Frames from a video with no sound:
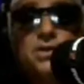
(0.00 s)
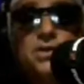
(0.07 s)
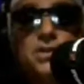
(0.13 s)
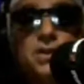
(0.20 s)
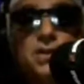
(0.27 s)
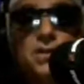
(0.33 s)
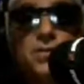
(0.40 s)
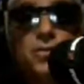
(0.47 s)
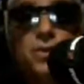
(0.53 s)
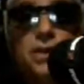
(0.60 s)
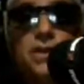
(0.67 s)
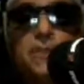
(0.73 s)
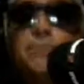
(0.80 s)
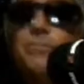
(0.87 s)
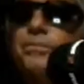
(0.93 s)
stuff
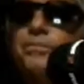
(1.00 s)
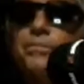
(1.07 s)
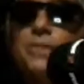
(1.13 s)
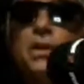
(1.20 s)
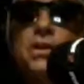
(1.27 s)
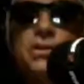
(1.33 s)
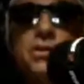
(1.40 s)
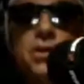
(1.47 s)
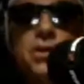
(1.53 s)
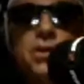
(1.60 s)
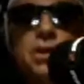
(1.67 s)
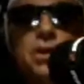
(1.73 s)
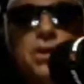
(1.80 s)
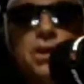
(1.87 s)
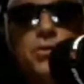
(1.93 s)
with. So, you
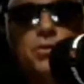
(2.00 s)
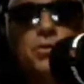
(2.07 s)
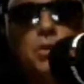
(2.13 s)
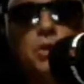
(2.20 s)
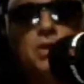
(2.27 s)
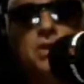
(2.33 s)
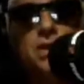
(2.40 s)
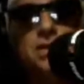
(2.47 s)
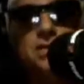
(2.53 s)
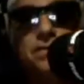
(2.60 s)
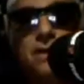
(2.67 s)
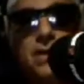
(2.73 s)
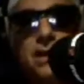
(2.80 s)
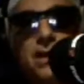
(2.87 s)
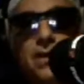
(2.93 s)
know, I was watching this
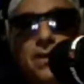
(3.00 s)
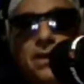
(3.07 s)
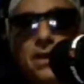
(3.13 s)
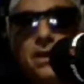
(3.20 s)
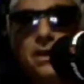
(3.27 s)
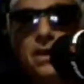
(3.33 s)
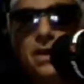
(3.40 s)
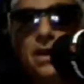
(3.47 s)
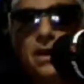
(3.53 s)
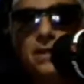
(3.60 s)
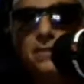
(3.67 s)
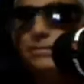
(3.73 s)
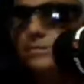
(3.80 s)
video the other night.